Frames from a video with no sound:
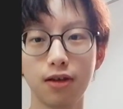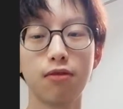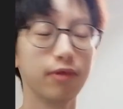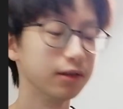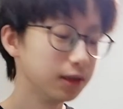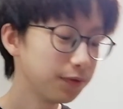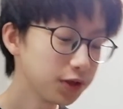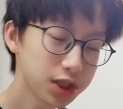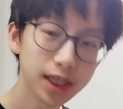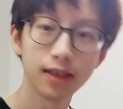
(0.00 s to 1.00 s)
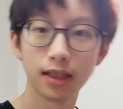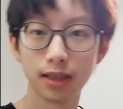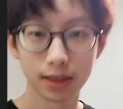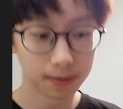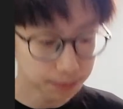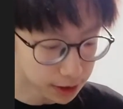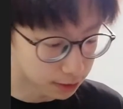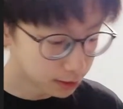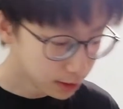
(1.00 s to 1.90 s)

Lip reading: When you differentiate, they disappear.